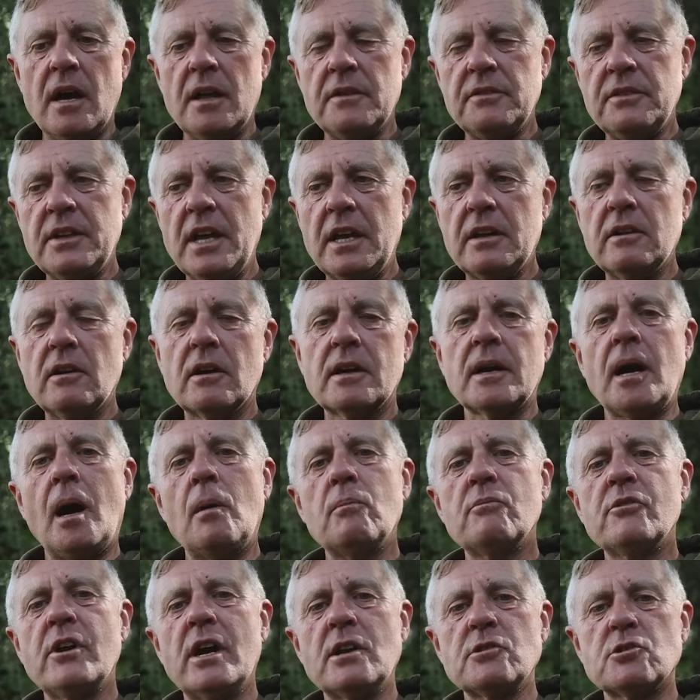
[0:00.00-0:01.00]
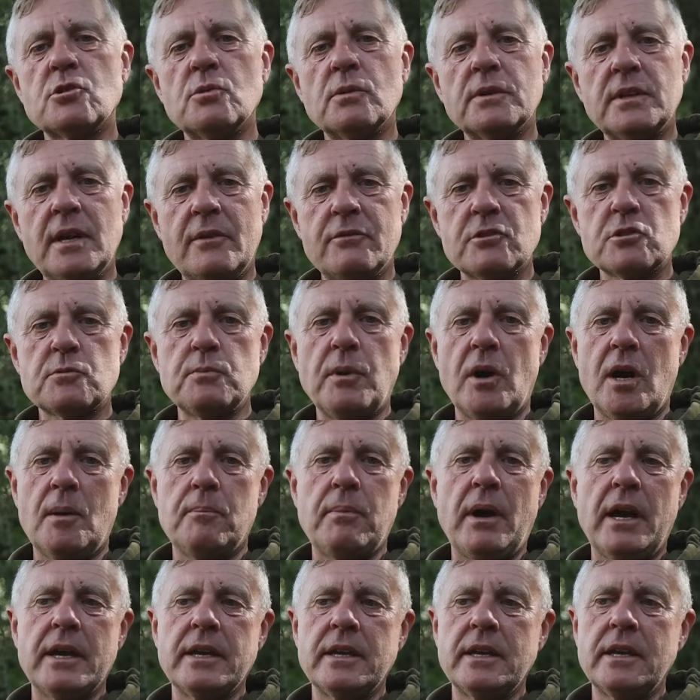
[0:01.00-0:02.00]
And then I come around to another spot
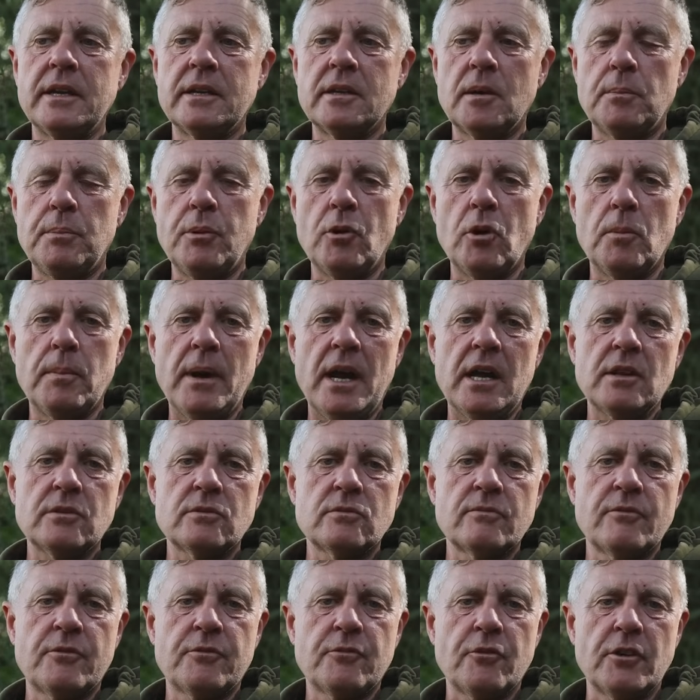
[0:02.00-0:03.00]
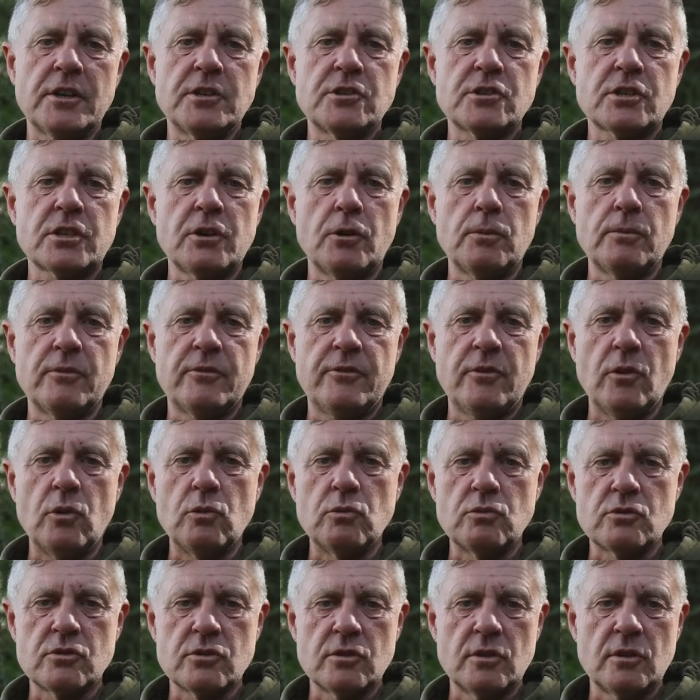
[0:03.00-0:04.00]
I baited. I put about 3 scoopfuls